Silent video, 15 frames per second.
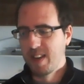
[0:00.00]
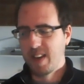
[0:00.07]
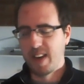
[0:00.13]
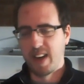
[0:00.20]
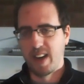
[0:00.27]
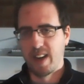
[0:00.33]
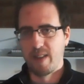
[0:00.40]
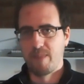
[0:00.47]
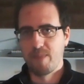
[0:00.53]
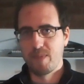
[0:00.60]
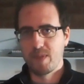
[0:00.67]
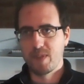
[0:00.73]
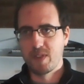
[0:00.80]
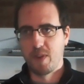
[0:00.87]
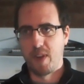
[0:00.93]
Um,
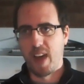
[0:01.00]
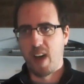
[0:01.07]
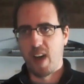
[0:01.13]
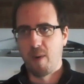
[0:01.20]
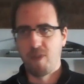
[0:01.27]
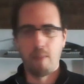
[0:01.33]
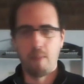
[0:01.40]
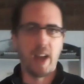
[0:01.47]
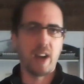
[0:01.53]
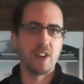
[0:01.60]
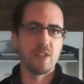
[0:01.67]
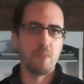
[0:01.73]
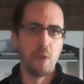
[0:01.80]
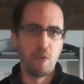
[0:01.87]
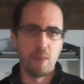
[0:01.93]
so now with the
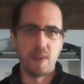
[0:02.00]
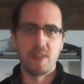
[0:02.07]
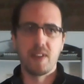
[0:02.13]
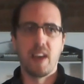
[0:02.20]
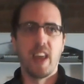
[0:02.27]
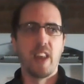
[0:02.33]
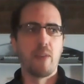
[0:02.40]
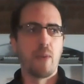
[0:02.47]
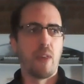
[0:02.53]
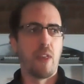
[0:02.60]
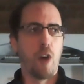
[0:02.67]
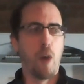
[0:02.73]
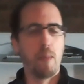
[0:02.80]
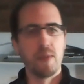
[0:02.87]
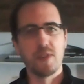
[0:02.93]
makers movement and with
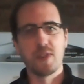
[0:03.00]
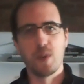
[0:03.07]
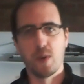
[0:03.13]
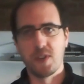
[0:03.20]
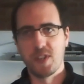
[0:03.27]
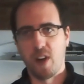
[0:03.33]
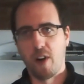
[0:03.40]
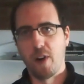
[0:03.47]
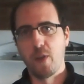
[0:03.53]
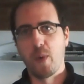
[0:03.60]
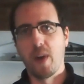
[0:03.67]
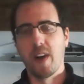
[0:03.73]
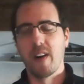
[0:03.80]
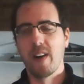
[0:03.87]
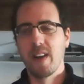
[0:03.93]
open source
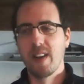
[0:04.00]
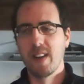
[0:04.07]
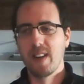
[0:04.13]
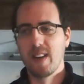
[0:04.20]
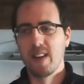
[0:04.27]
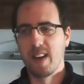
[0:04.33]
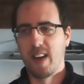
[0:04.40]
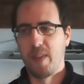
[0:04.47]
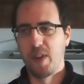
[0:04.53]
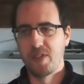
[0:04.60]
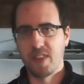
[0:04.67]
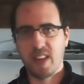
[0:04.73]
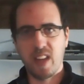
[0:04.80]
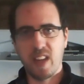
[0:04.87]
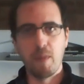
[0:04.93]
hardware, uh, there's
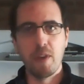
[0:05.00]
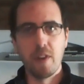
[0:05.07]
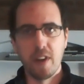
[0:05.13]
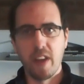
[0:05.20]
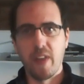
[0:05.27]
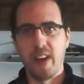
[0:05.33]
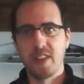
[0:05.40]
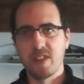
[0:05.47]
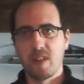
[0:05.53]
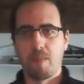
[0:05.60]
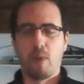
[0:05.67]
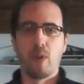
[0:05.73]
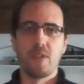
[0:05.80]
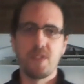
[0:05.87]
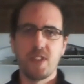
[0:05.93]
a community that
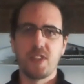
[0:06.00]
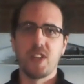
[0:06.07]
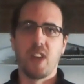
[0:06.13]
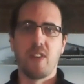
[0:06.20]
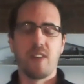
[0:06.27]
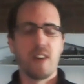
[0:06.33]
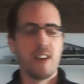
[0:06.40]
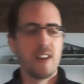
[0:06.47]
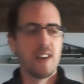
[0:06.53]
supports each other.